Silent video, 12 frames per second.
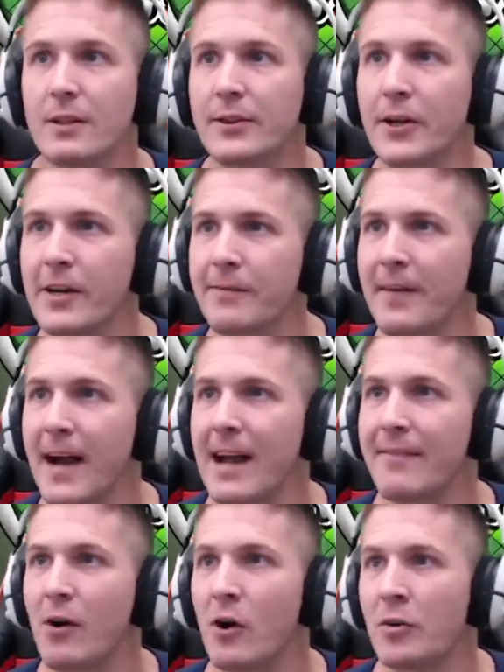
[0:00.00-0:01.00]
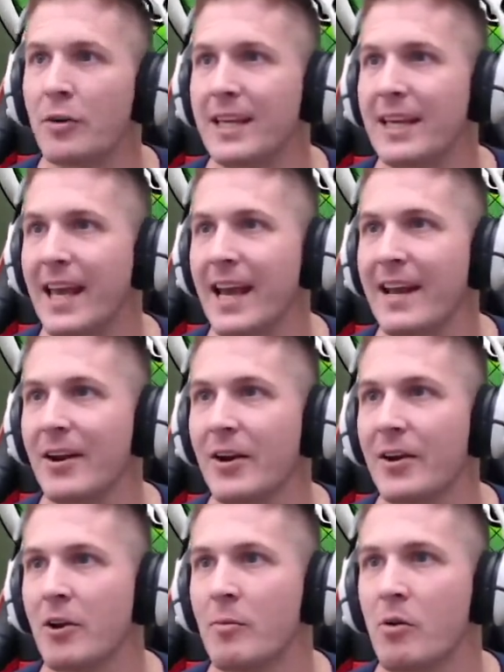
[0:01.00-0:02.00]
35 only can't
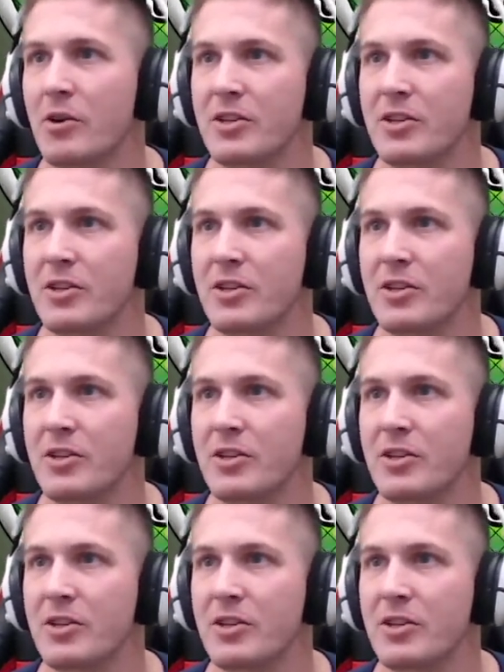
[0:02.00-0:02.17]
earn no more